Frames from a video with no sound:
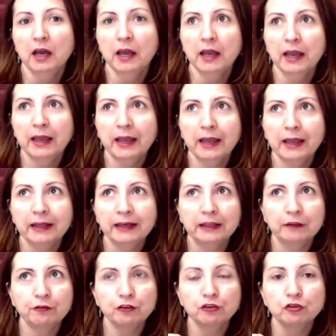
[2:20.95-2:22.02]
and
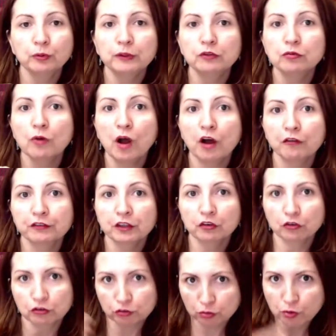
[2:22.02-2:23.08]
if you do it too often
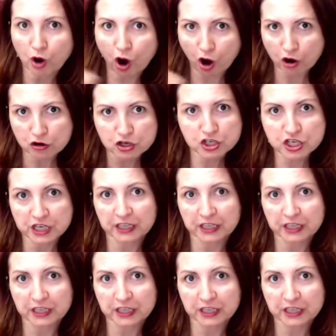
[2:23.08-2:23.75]
or too harsh,